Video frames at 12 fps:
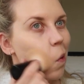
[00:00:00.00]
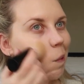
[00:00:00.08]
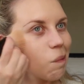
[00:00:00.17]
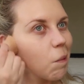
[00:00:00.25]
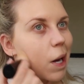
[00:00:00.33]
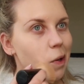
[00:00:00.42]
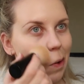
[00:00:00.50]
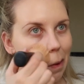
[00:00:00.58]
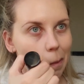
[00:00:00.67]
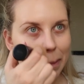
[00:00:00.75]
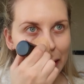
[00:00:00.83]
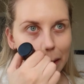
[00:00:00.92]
we might
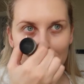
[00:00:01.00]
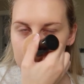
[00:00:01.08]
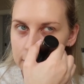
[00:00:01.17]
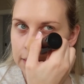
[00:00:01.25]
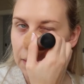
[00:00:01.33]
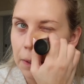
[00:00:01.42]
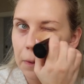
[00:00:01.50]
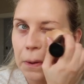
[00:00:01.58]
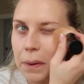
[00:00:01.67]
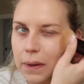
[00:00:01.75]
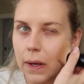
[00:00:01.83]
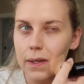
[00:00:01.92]
not be able to
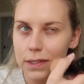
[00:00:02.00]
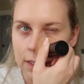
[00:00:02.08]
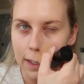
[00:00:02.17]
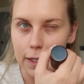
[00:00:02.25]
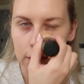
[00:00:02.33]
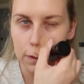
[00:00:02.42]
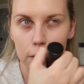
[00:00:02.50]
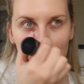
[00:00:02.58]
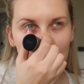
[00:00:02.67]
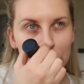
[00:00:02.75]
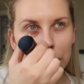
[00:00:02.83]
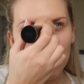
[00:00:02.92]
go today at
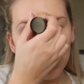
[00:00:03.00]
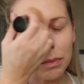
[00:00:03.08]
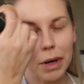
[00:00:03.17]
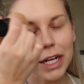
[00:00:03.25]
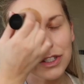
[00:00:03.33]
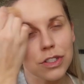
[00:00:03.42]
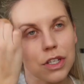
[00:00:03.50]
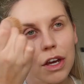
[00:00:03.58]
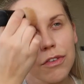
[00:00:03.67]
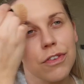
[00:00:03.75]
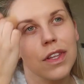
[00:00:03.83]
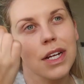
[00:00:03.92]
all, or we might just
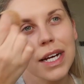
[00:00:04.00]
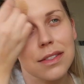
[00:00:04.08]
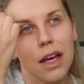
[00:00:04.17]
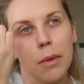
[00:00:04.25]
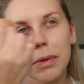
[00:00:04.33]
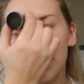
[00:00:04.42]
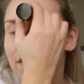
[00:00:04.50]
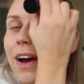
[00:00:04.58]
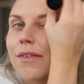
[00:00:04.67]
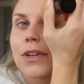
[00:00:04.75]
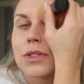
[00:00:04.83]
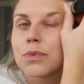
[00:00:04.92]
go for the last couple of
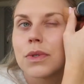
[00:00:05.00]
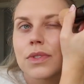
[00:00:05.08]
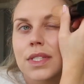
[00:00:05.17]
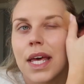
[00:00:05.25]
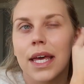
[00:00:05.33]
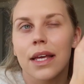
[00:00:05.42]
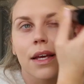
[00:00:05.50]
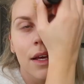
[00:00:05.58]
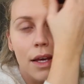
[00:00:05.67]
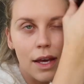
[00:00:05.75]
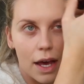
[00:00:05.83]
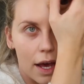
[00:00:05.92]
hours, we'll see.
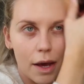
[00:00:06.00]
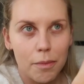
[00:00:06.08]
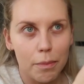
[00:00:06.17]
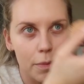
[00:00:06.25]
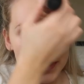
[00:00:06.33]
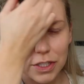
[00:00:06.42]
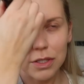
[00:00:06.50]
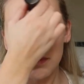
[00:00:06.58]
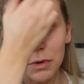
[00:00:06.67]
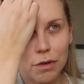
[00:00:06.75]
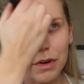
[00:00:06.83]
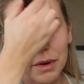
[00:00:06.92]
Um, but
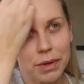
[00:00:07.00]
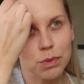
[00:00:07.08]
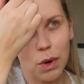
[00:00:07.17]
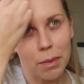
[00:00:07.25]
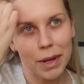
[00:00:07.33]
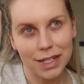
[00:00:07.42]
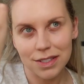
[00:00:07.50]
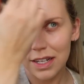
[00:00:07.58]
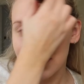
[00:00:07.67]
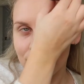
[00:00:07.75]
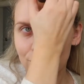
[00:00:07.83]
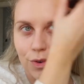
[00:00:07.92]
tomorrow is what I'm
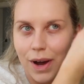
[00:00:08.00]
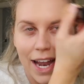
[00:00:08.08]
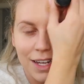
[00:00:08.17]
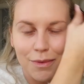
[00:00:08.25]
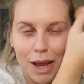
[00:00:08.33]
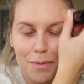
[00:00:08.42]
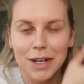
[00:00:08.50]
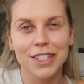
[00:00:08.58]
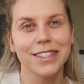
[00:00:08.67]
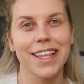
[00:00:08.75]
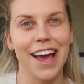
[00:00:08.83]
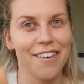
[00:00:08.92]
excited for anyway,
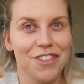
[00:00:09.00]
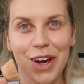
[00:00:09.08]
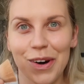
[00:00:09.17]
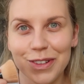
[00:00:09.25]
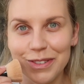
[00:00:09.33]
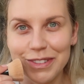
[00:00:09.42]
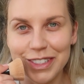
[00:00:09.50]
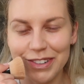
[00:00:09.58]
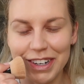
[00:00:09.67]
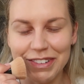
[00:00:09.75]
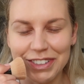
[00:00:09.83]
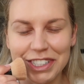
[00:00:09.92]
because they have the Golden
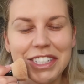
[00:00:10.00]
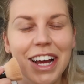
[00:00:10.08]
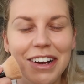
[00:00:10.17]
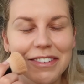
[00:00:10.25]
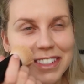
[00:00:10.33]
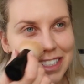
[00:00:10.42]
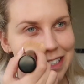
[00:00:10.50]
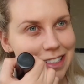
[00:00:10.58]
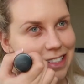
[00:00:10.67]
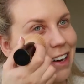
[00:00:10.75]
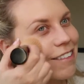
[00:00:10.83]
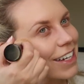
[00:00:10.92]
Retriever show, which is
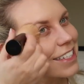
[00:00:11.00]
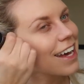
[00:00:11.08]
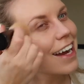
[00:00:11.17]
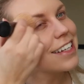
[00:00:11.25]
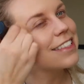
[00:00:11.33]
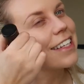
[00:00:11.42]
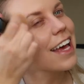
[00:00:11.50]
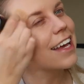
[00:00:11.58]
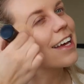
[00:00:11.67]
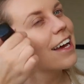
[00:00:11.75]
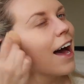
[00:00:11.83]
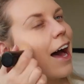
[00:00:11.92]
so
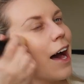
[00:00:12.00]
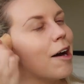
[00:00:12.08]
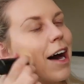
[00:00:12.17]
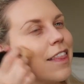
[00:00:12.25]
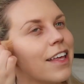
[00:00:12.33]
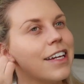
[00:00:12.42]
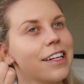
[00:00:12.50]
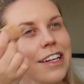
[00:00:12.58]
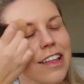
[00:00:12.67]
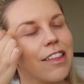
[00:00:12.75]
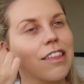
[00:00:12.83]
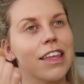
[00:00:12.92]
exciting. Uh, and then
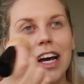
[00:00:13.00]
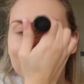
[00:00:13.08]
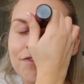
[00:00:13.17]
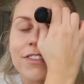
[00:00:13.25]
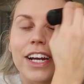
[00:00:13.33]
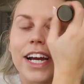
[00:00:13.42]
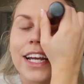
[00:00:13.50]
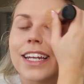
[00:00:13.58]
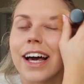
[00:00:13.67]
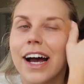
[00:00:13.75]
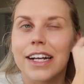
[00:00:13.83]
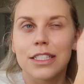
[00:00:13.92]
another thing I didn't
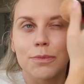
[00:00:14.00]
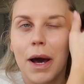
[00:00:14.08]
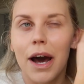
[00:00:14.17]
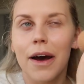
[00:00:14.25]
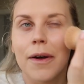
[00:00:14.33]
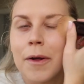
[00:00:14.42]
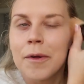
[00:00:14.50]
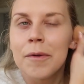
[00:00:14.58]
realise, but